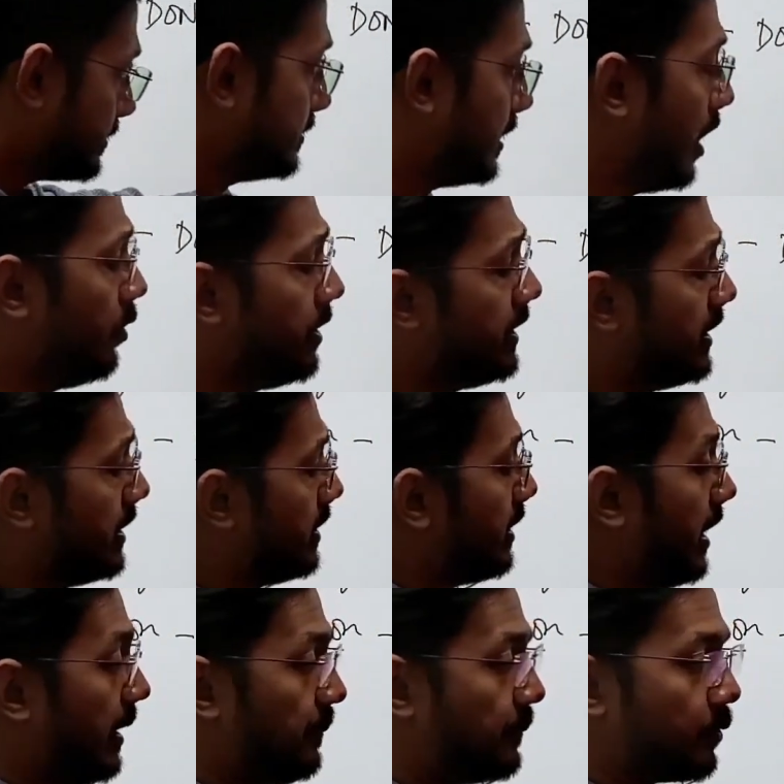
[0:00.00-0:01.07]
now here
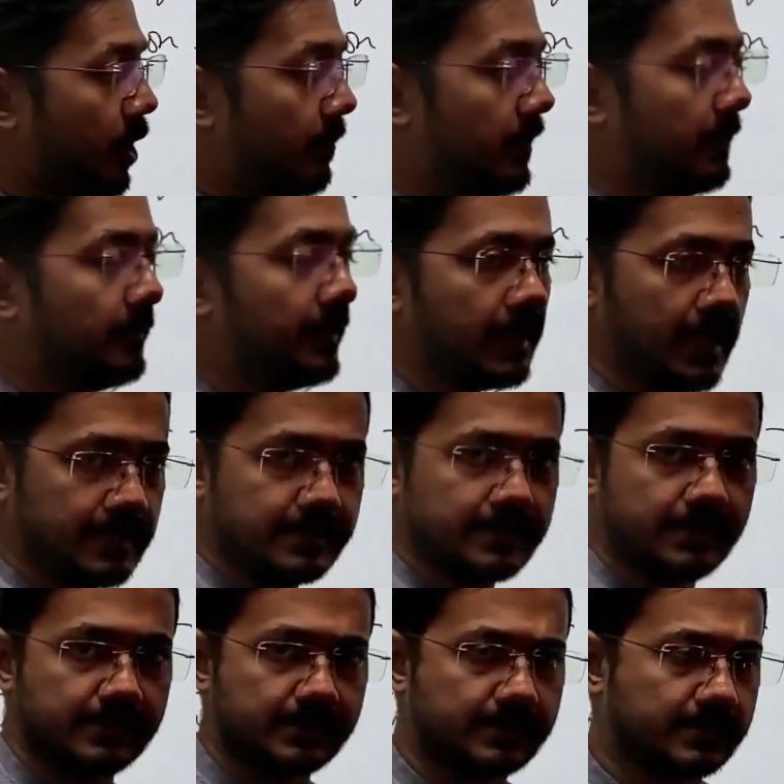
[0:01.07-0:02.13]
a problem
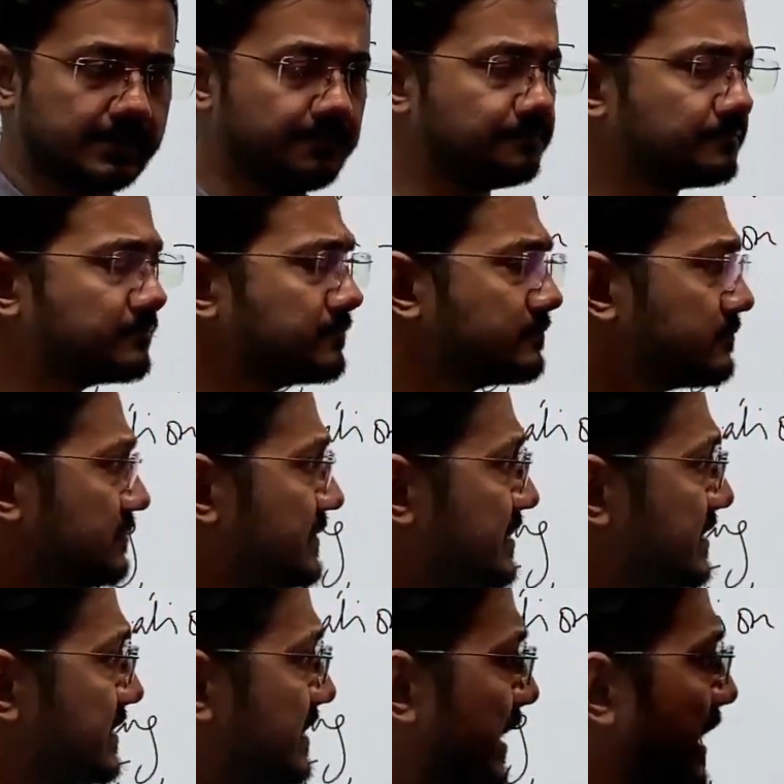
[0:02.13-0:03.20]
arises.
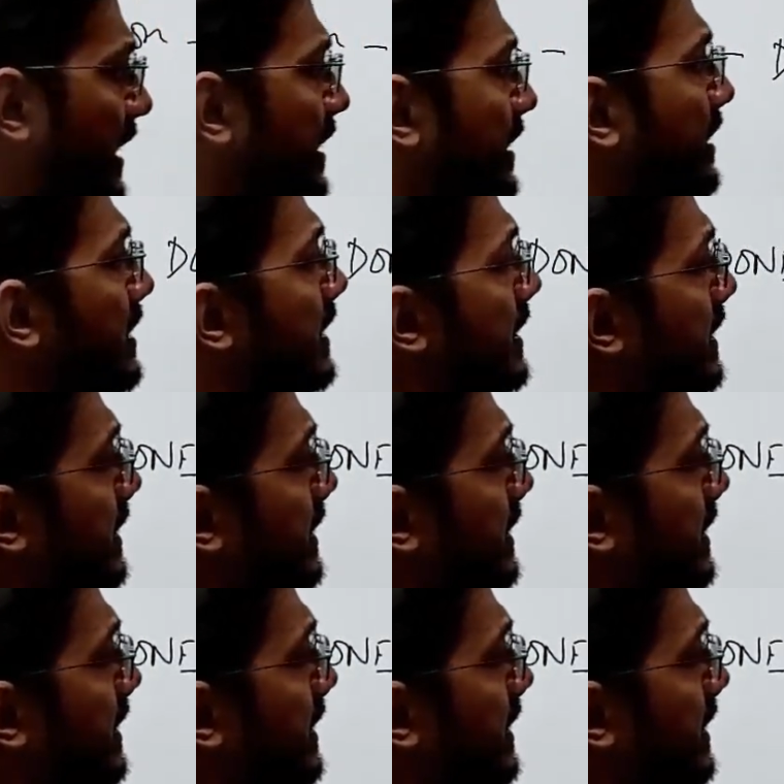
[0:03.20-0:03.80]
Key,